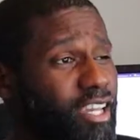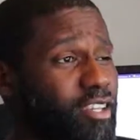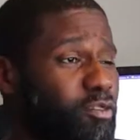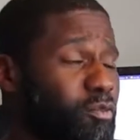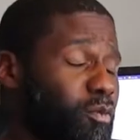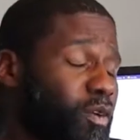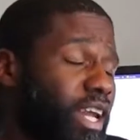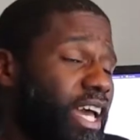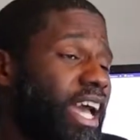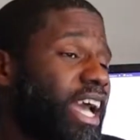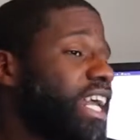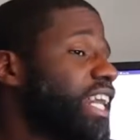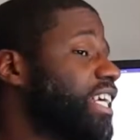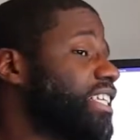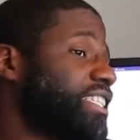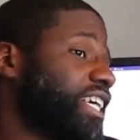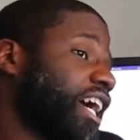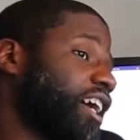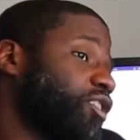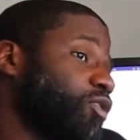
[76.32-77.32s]
Show some clips
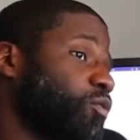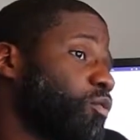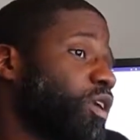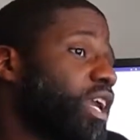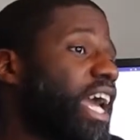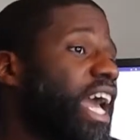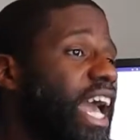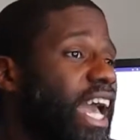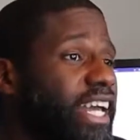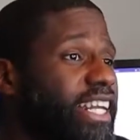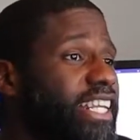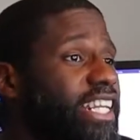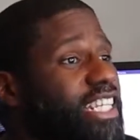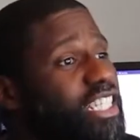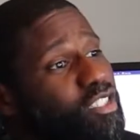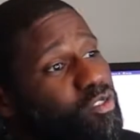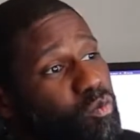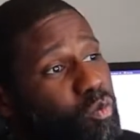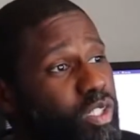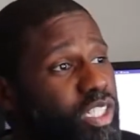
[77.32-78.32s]
of you working
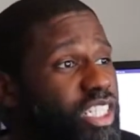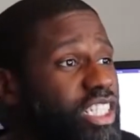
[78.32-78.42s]
hard,